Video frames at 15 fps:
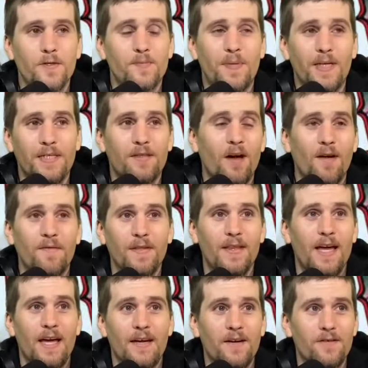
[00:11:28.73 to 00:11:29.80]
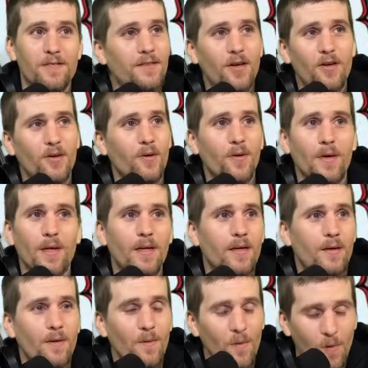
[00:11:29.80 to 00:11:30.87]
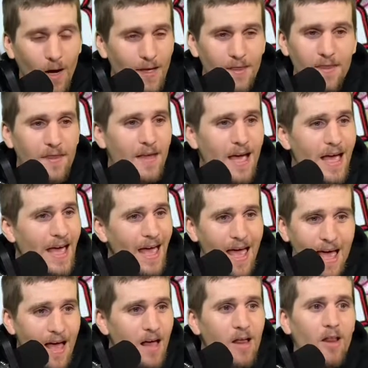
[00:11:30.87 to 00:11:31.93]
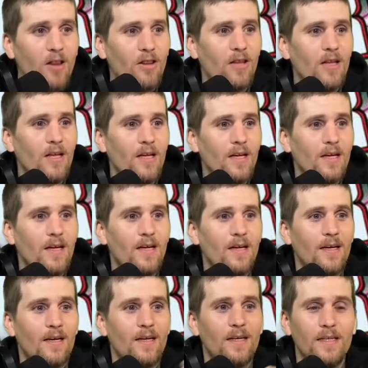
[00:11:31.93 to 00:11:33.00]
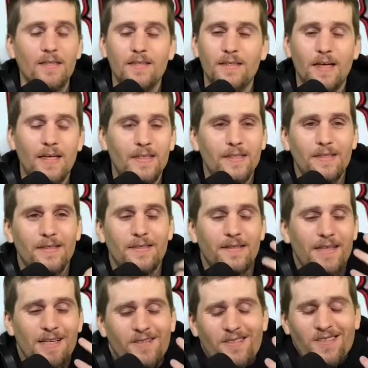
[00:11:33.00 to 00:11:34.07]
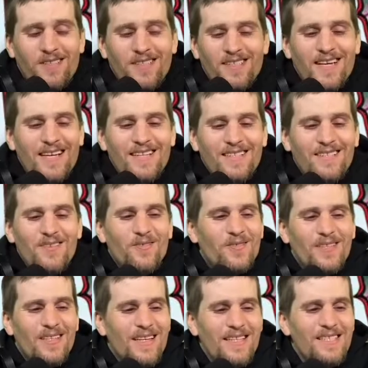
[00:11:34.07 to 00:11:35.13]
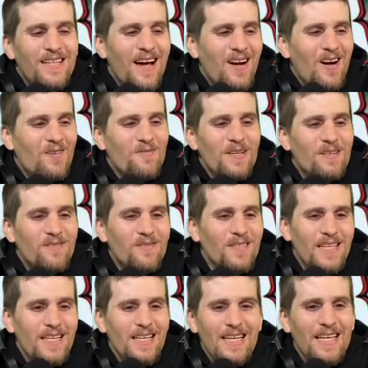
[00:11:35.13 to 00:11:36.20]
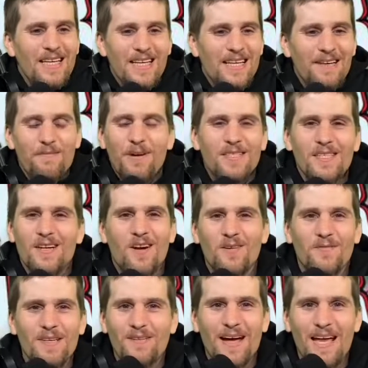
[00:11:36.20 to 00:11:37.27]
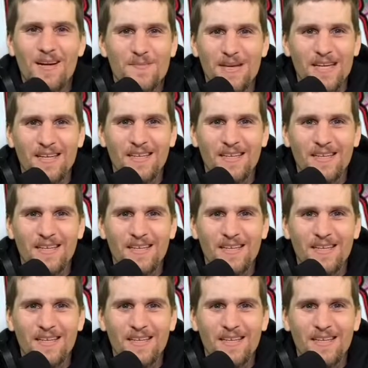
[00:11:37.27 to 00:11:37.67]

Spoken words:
pissed off at Thanos. Dude, what the hell? And Thanos is just like, dude, he's not our real... He wasn't our real enemy.